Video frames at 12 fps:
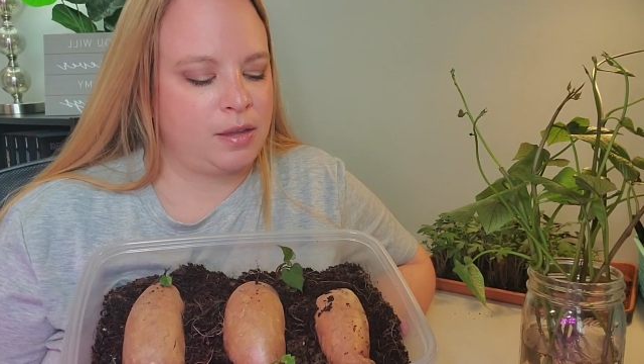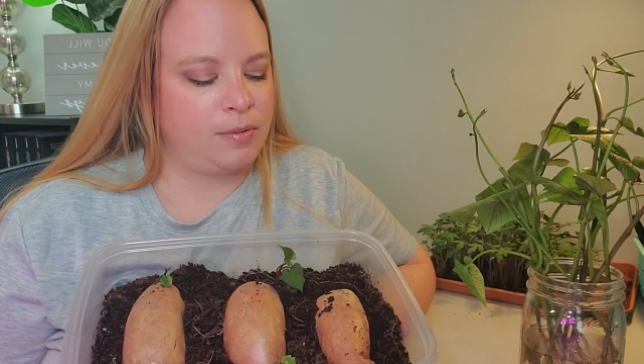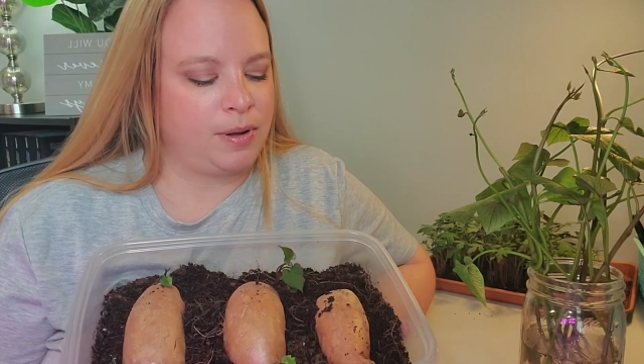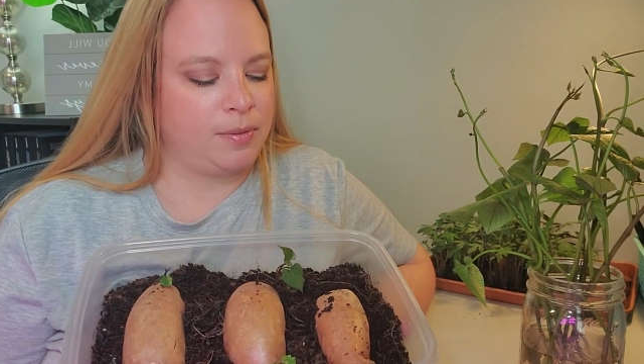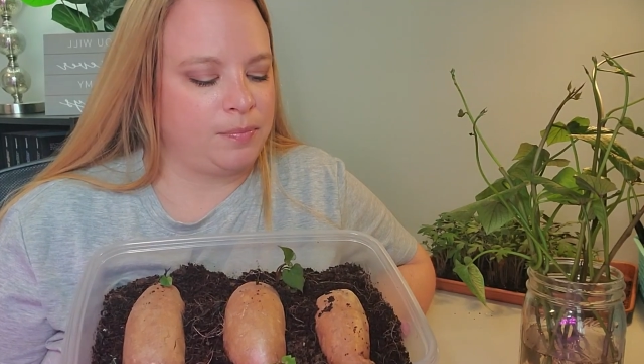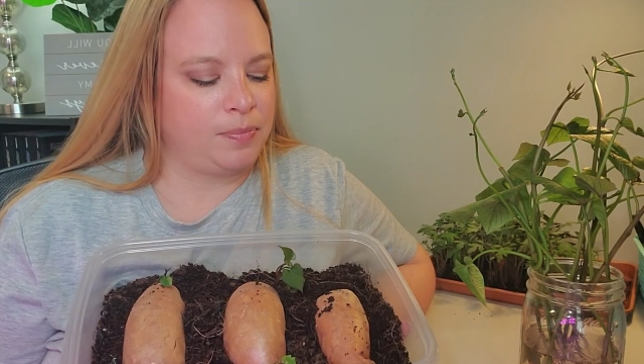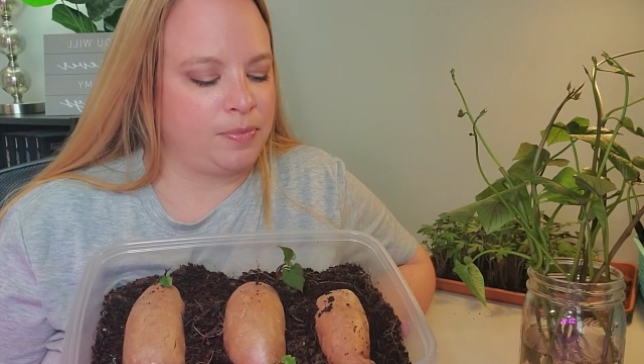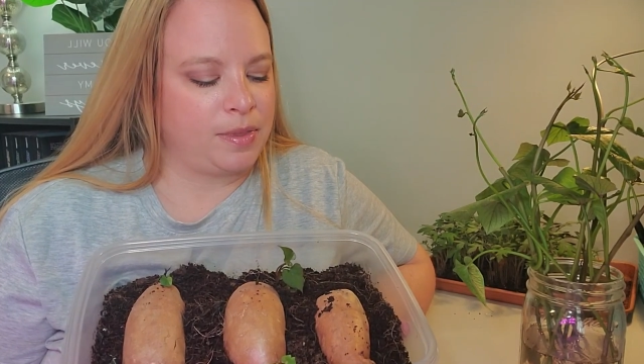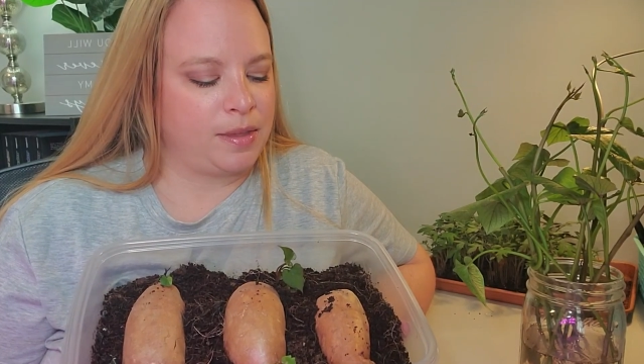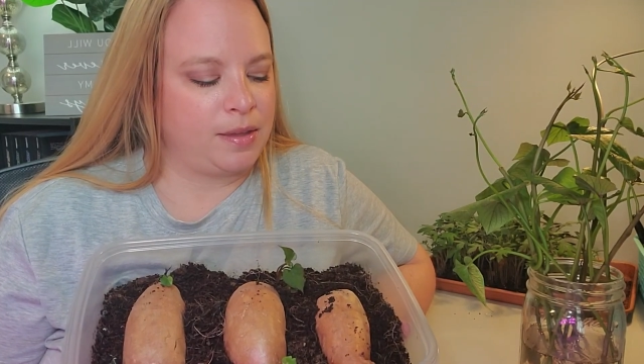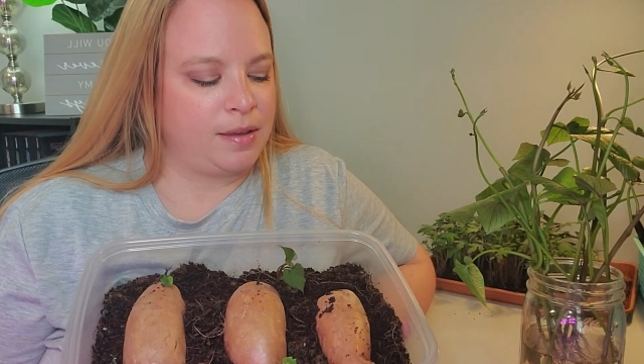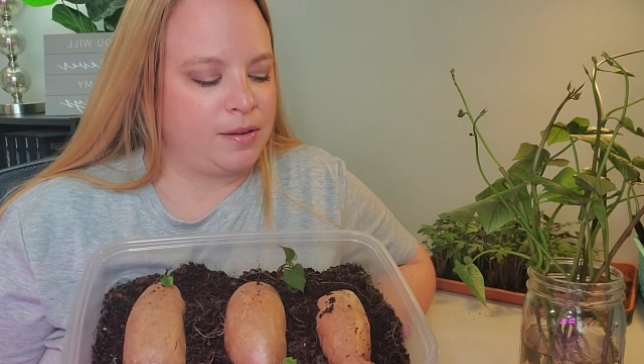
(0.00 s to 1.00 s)
Well,
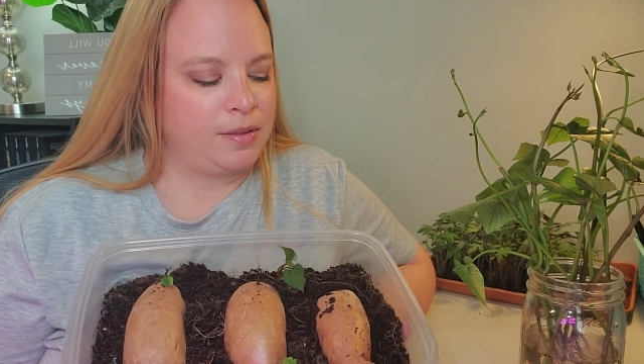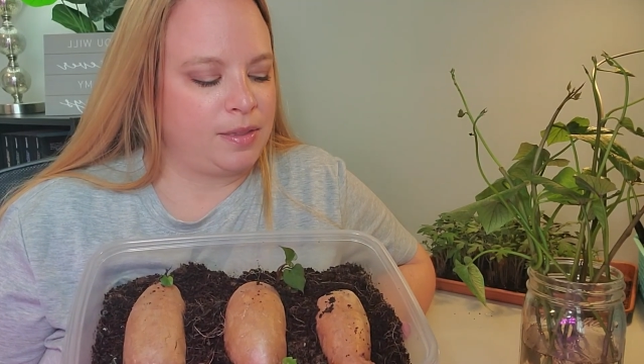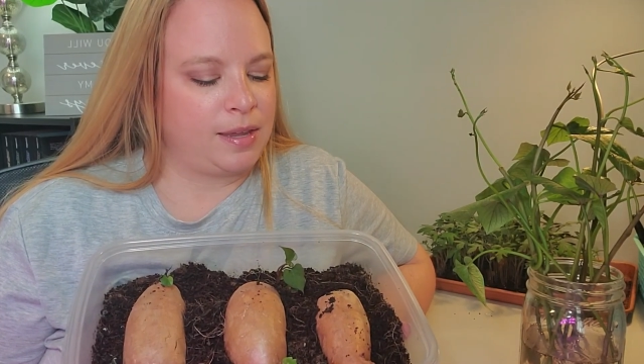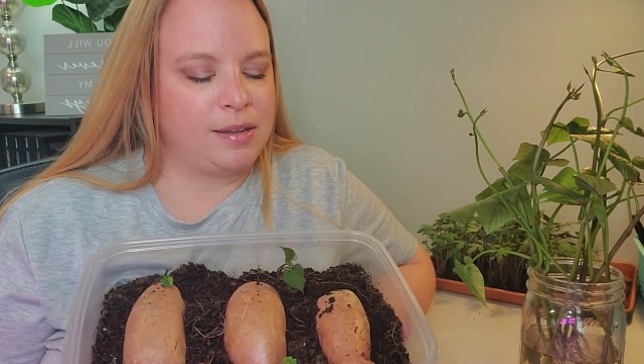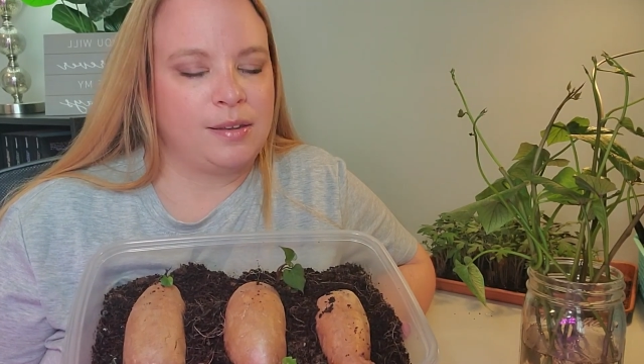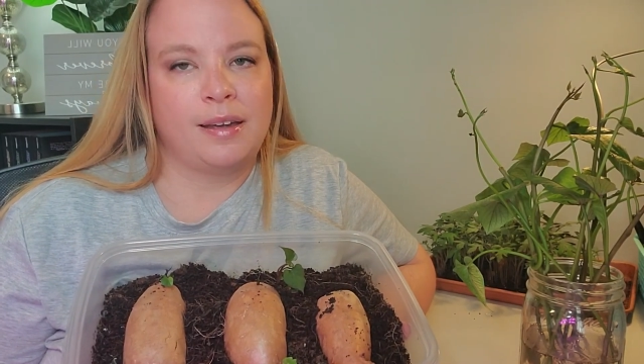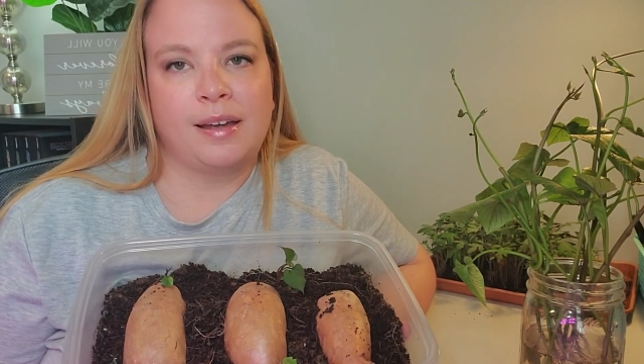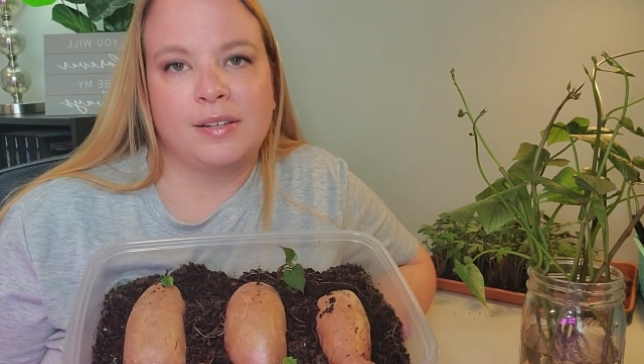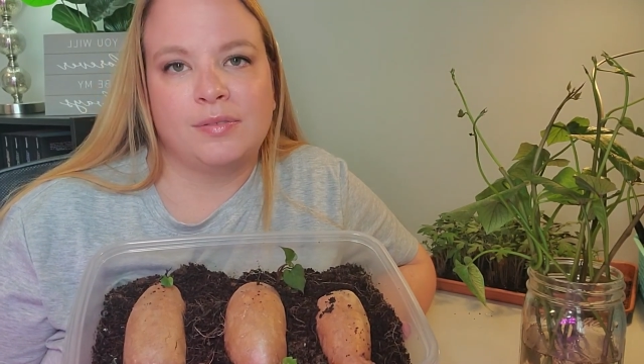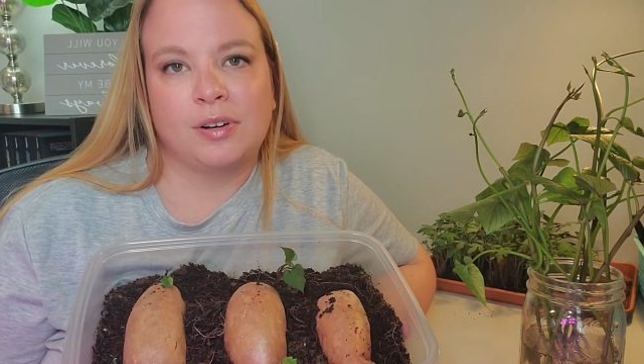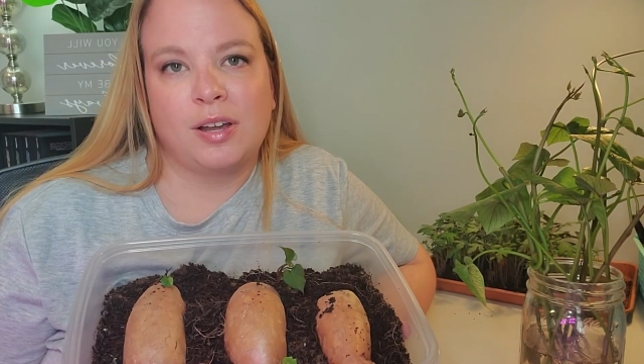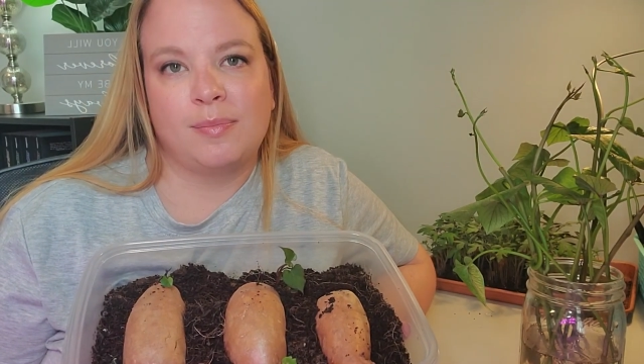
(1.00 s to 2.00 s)
thank you guys
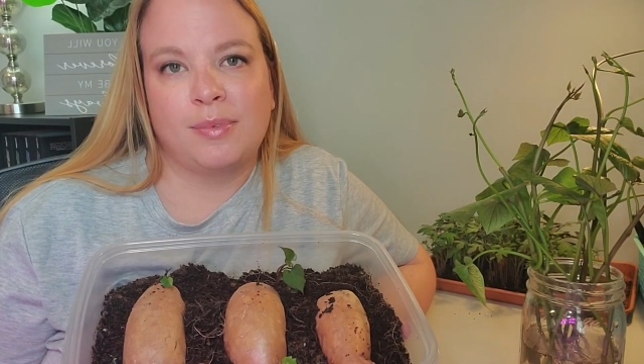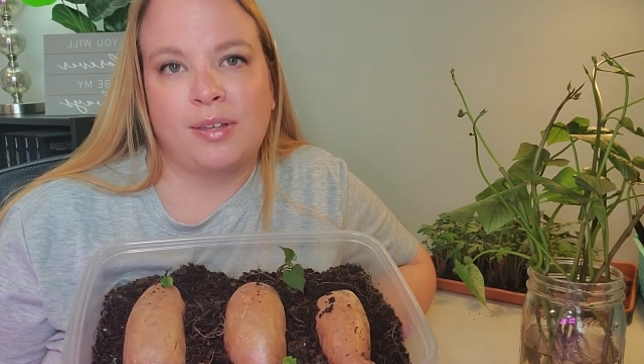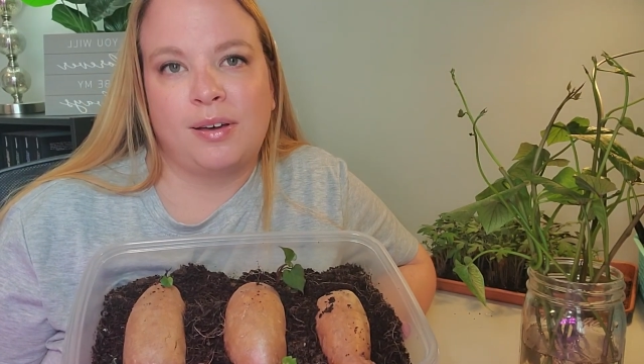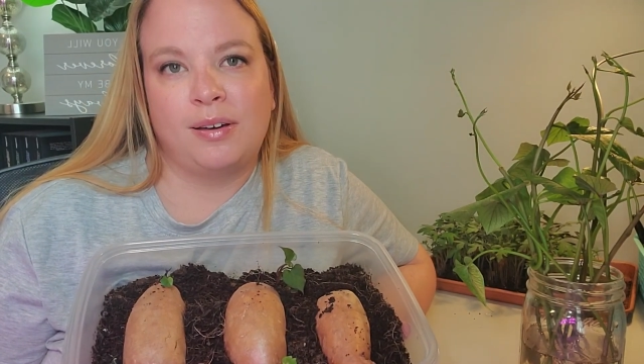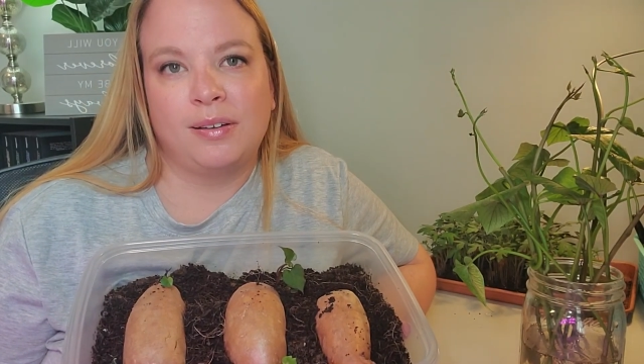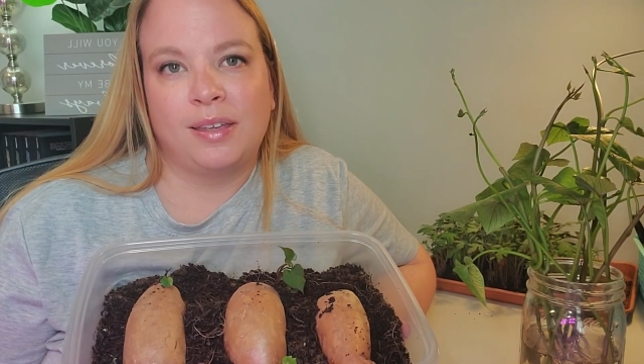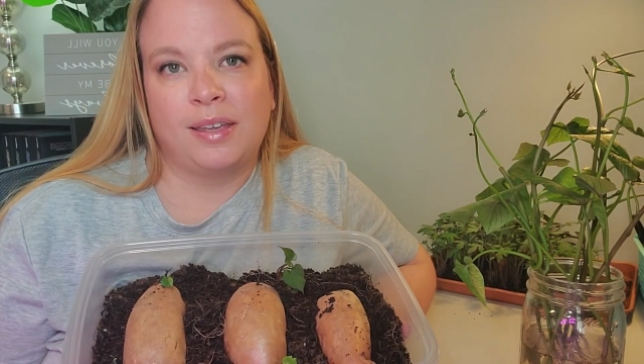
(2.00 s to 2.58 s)
for coming along,